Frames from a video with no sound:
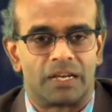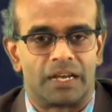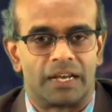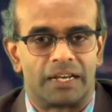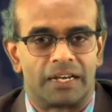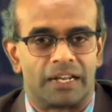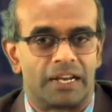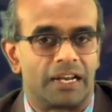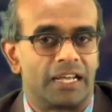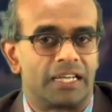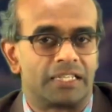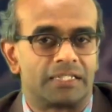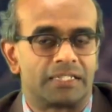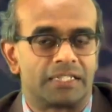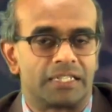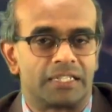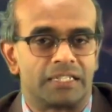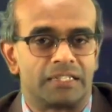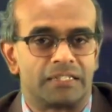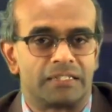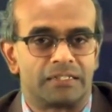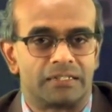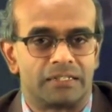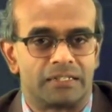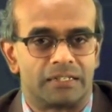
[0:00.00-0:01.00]

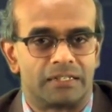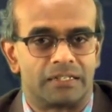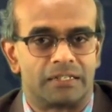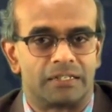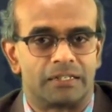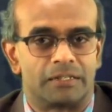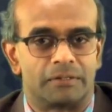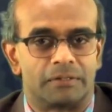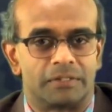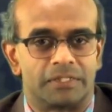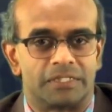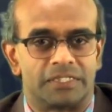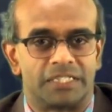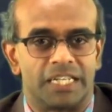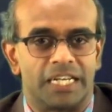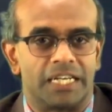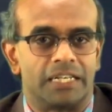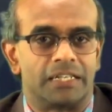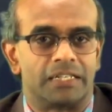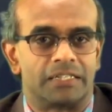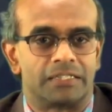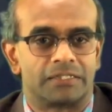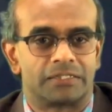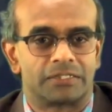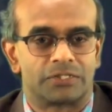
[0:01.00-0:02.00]
analyzing
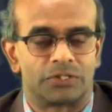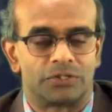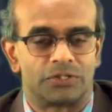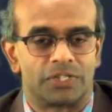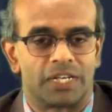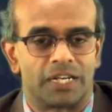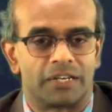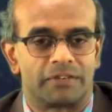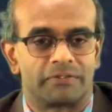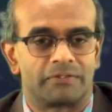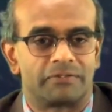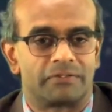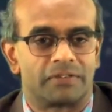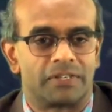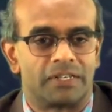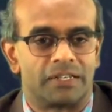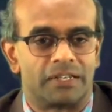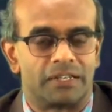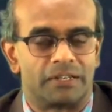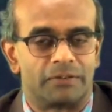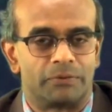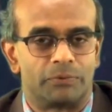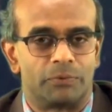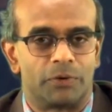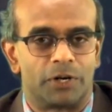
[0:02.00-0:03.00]
data so that
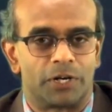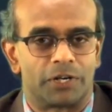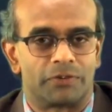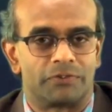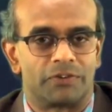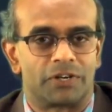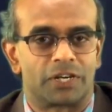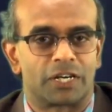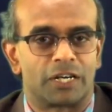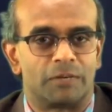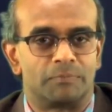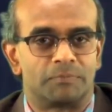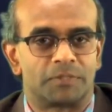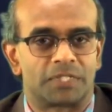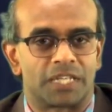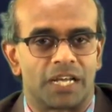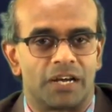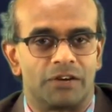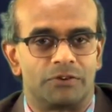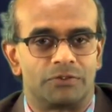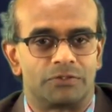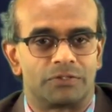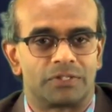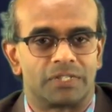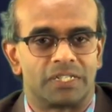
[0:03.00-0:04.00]
whatever comes
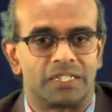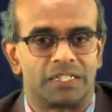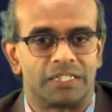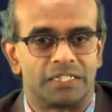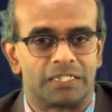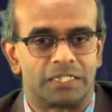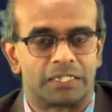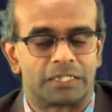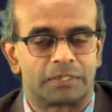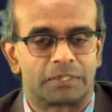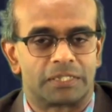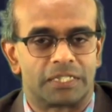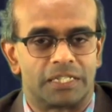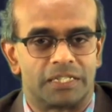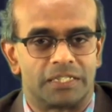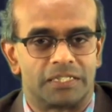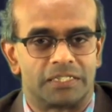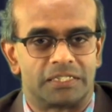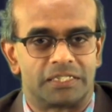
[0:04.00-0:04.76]
out is